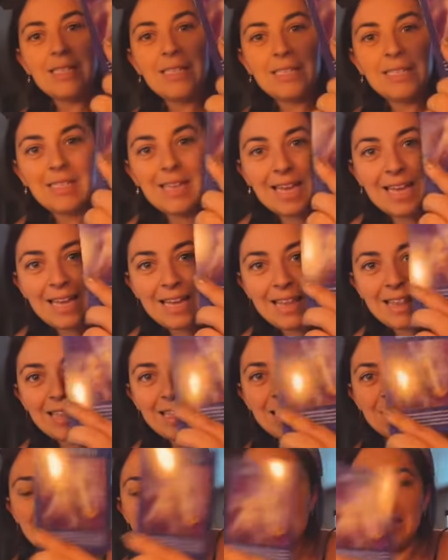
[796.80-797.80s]
to take
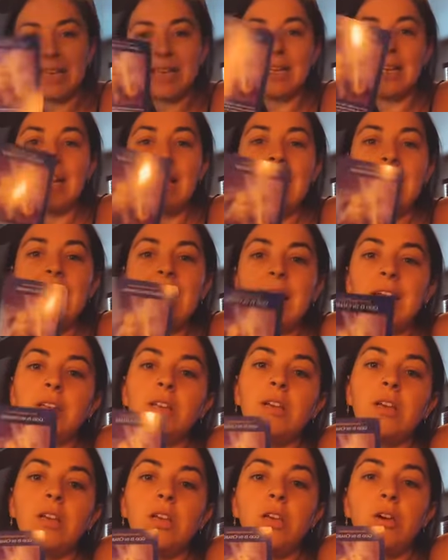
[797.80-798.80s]
the lead.
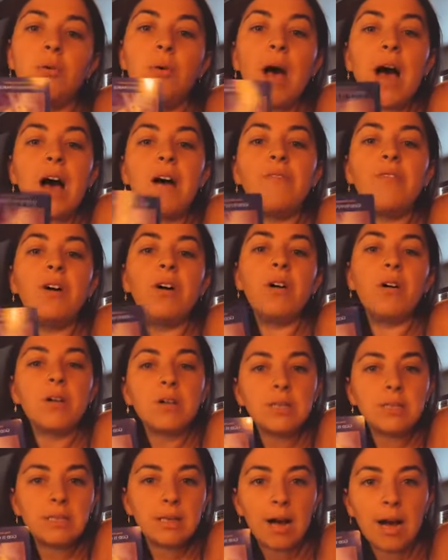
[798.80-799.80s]
And you have a
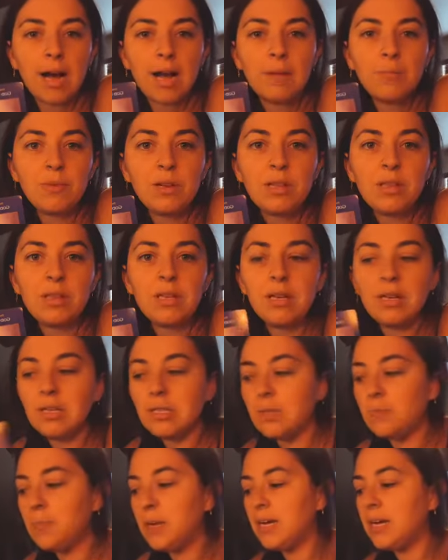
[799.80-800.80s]
hard time with
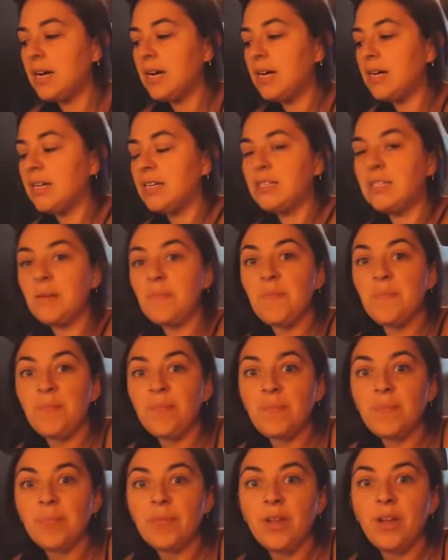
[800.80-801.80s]
this because
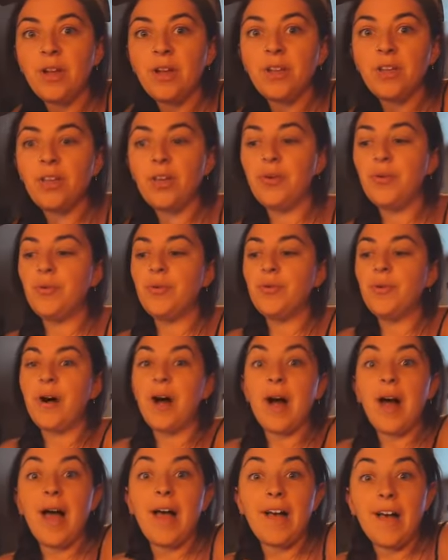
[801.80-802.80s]

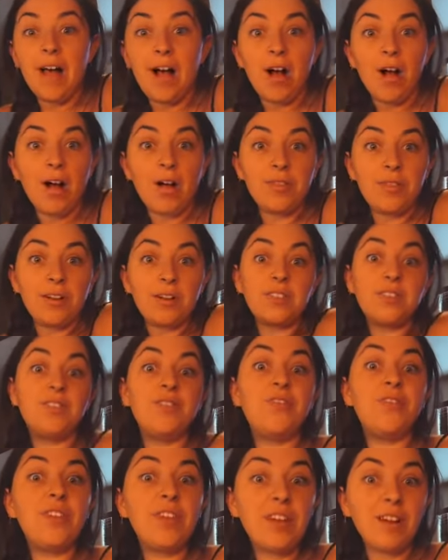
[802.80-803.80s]

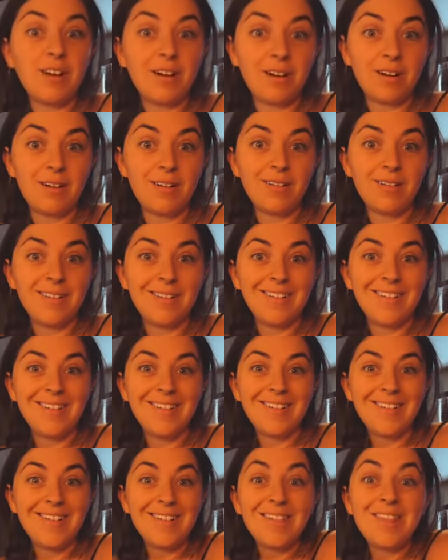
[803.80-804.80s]
there's fear.
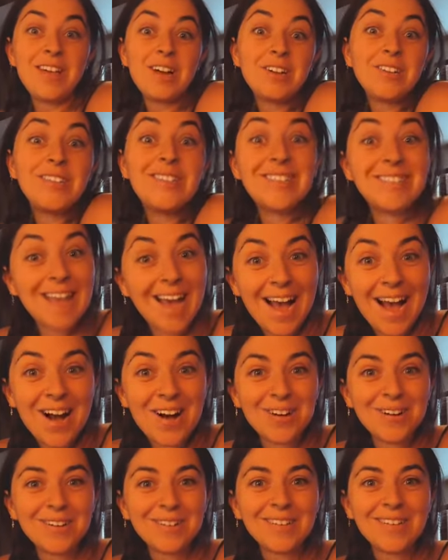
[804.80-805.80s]
There's
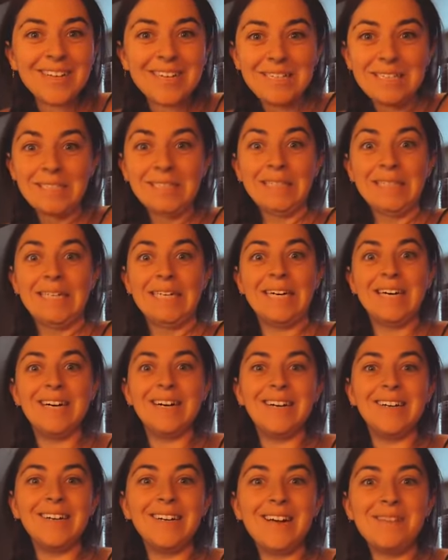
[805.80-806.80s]
doubt, like,
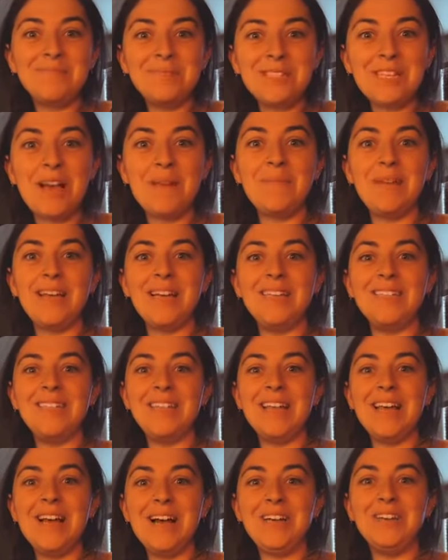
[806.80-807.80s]
I'm stepping
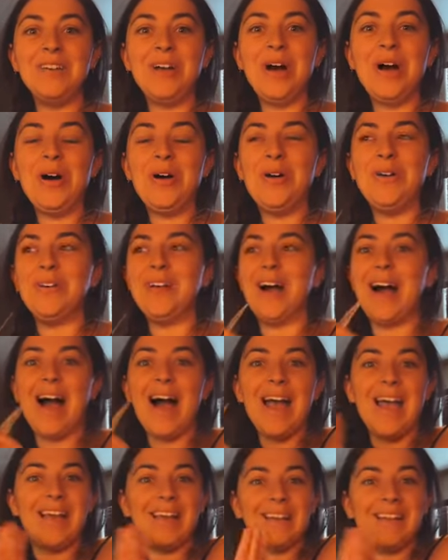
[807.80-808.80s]
into the unknown.
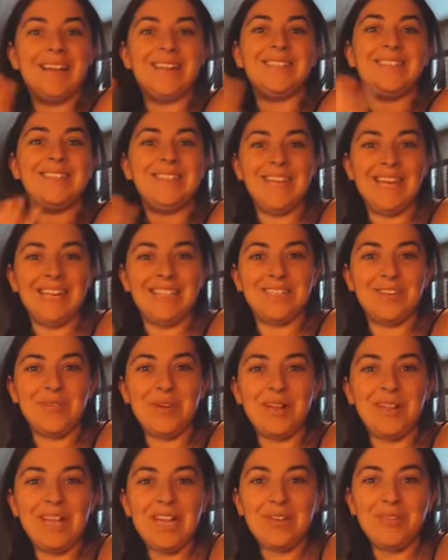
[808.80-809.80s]
I need to
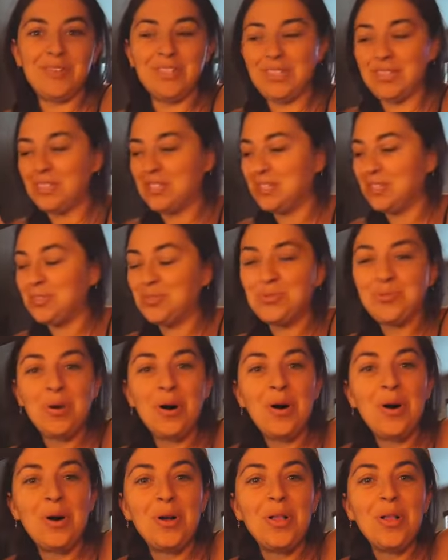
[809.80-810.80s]
relinquish this
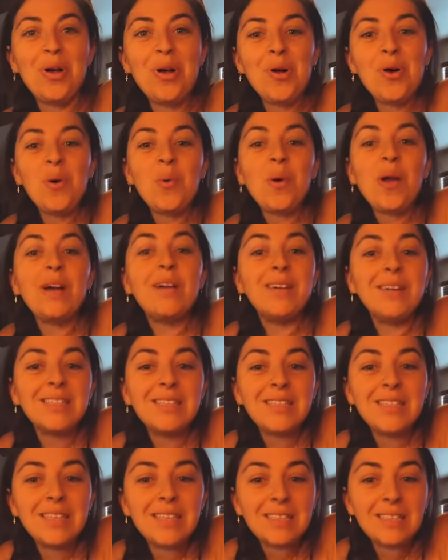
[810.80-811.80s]
control. Where
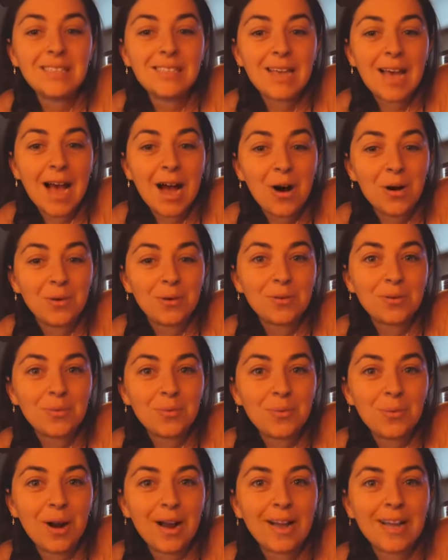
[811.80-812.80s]
is this doubt,
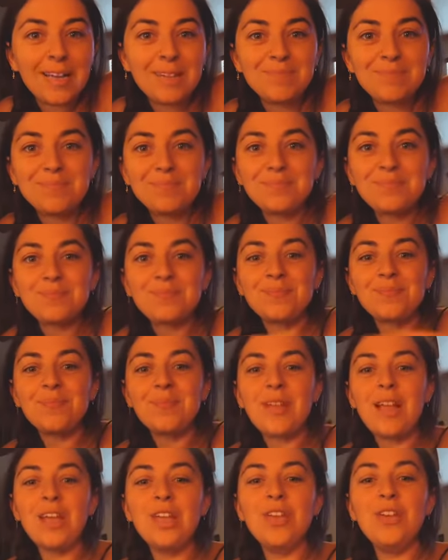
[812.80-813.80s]
right?
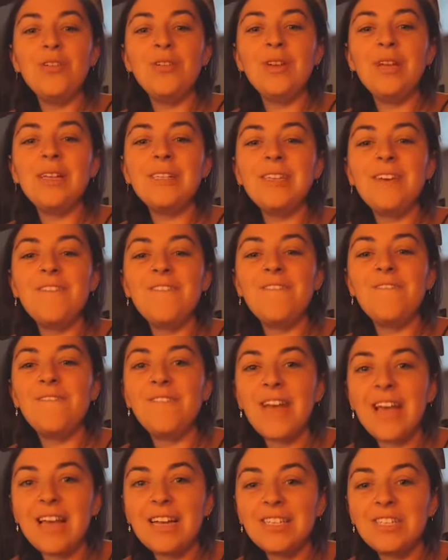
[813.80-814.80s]
You need to
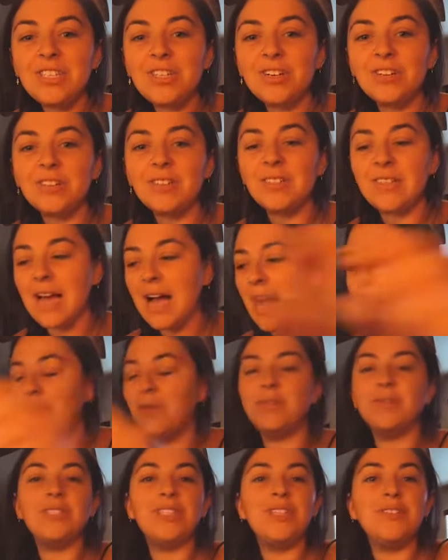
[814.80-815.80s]
face your
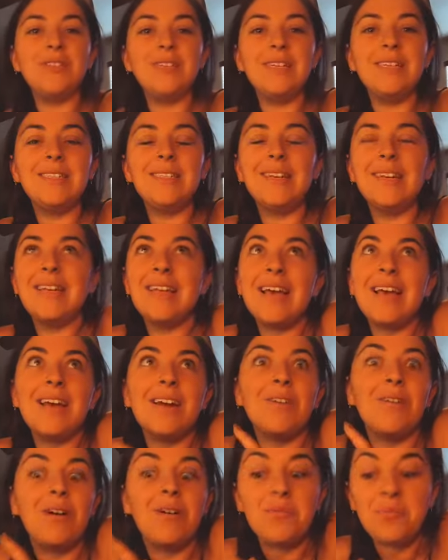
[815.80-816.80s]
doubt. You need to
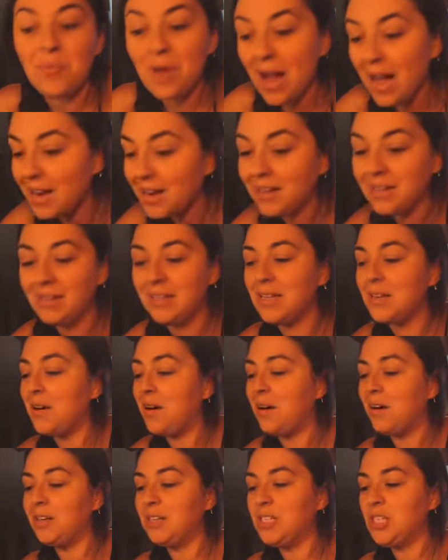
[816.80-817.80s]
get radically
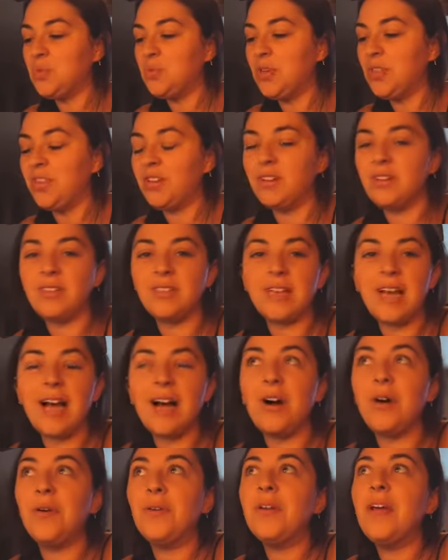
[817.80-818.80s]
honest with your
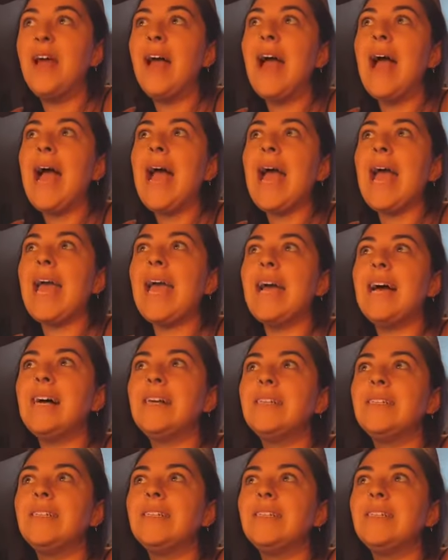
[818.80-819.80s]
doubt
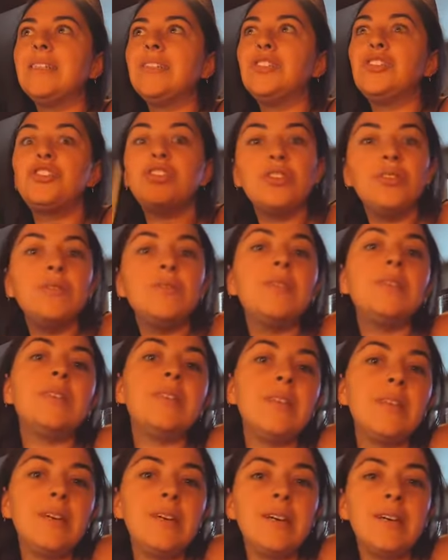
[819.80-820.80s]
and
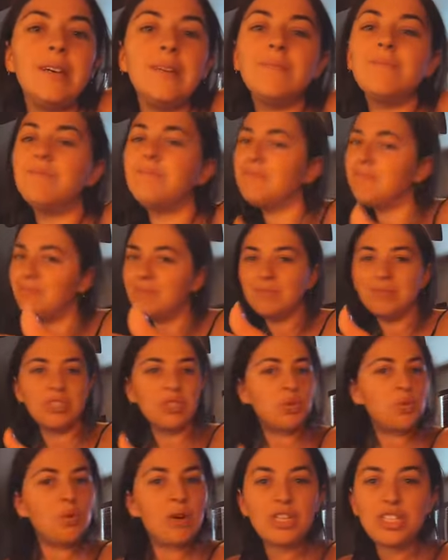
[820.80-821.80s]
choose to
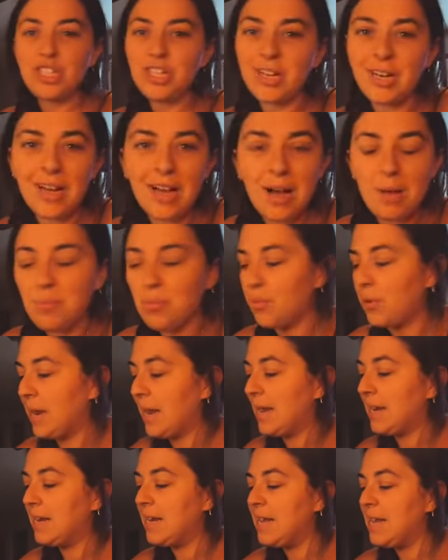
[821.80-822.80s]
switch it up,
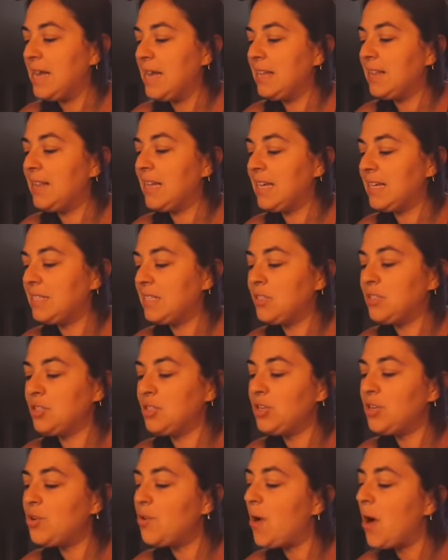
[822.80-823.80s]
right? This
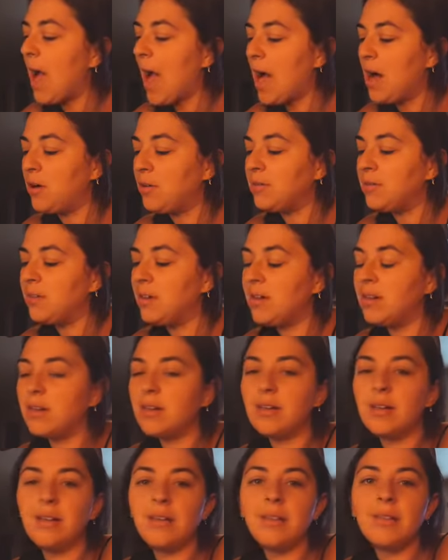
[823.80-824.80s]
new
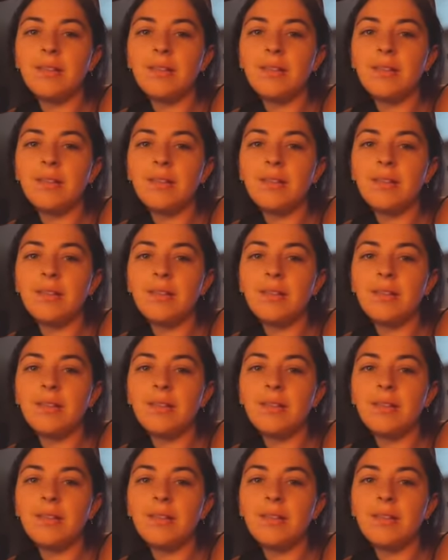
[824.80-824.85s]
outlook,